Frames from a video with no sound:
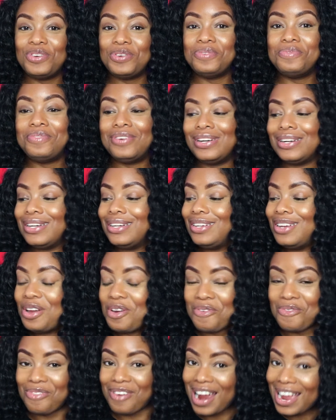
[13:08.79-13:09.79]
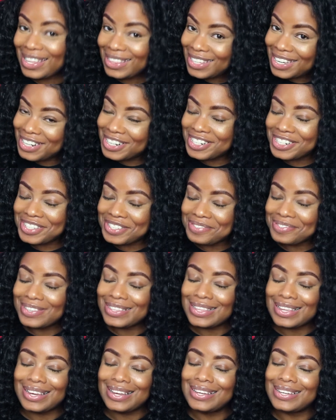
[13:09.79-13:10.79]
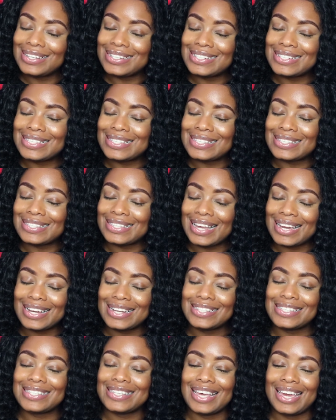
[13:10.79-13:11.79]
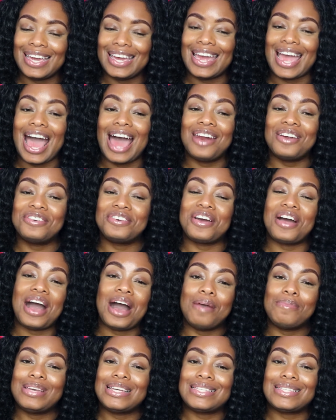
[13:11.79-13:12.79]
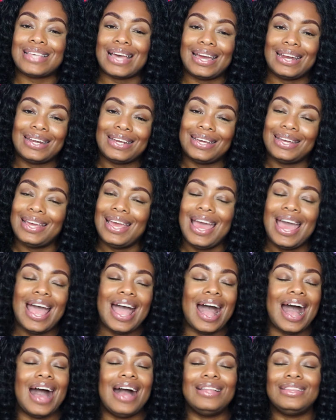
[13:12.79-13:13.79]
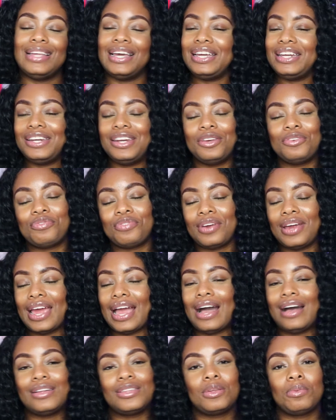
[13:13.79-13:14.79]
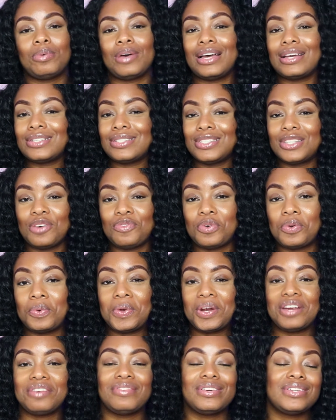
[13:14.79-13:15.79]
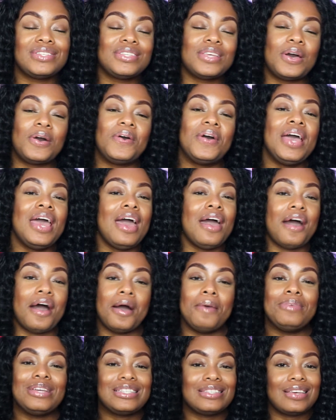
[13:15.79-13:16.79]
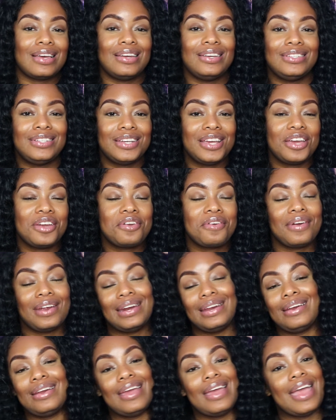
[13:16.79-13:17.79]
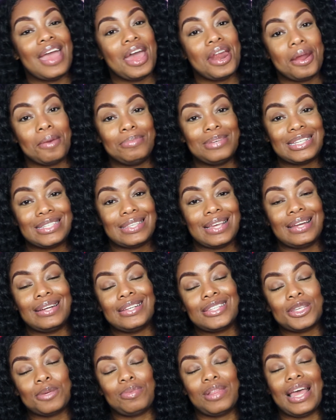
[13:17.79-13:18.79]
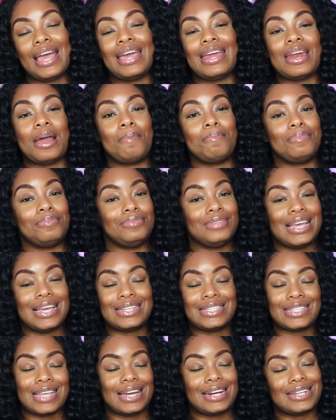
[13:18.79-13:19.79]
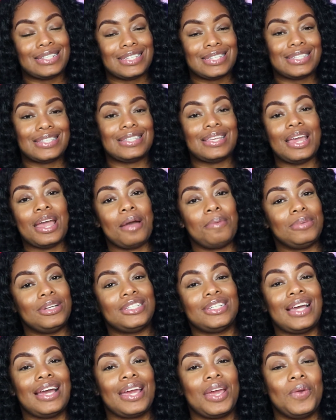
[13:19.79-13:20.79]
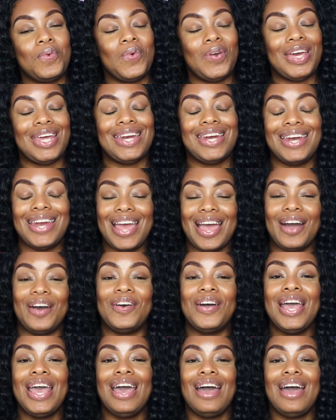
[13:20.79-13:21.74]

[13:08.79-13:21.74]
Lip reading: want to write letters with us, like I said, I don't know, I'm excited. I like different out the box stuff or whatever. So I'm excited to get credited, and I'm excited to play, and I'm excited to see how much I can win. Now,